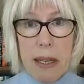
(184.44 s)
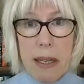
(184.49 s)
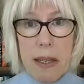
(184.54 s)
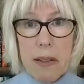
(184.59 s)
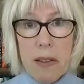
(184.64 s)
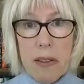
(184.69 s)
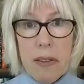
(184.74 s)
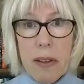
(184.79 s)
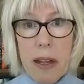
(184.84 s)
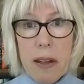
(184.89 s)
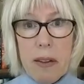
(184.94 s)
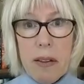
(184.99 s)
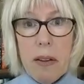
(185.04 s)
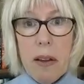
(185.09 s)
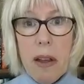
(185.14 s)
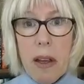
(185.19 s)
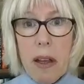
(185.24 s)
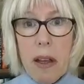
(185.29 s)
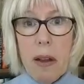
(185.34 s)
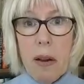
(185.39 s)
beings, and
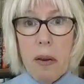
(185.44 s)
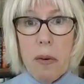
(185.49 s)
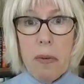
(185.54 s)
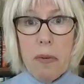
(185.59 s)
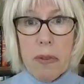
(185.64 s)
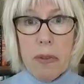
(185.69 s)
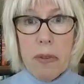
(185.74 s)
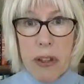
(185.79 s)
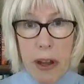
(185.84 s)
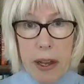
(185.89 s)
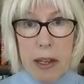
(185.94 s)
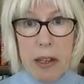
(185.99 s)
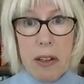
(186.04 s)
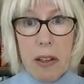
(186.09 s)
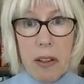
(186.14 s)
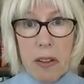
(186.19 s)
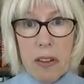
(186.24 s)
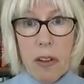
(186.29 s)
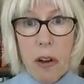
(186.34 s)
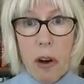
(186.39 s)

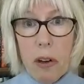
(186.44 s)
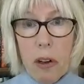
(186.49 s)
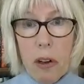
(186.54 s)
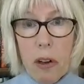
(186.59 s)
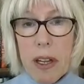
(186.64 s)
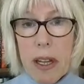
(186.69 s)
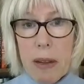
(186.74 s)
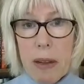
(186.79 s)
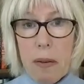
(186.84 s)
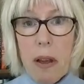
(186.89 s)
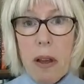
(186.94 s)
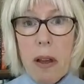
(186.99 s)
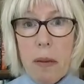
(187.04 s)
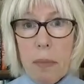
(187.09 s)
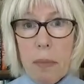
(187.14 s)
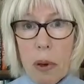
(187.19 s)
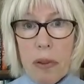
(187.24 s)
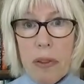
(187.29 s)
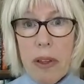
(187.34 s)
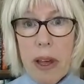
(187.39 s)
scientists are looking
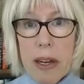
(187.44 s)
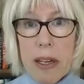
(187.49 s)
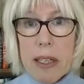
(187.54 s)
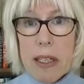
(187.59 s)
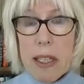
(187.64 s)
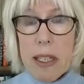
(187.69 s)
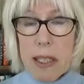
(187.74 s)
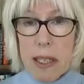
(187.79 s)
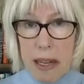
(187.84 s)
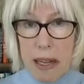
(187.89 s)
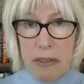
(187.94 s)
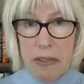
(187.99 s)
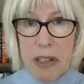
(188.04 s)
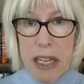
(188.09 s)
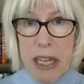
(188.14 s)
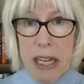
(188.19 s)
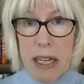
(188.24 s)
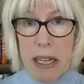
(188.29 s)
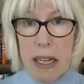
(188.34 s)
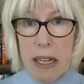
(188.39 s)
both at its
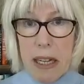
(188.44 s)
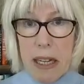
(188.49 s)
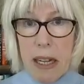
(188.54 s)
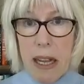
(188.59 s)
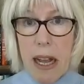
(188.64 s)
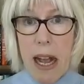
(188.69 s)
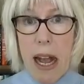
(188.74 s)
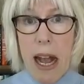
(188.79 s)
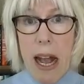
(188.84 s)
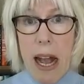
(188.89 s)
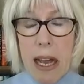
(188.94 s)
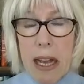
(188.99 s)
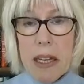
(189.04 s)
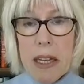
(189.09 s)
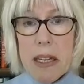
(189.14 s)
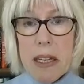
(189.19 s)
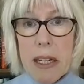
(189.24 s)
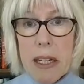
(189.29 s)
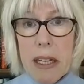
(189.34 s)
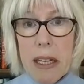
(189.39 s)
safety
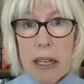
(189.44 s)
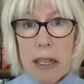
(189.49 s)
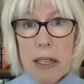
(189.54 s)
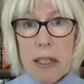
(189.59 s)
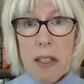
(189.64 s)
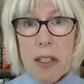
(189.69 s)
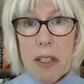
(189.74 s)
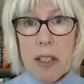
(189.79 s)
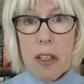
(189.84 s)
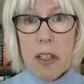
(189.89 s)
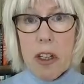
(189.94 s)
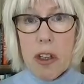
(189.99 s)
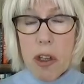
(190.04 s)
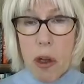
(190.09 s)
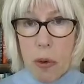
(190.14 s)
and its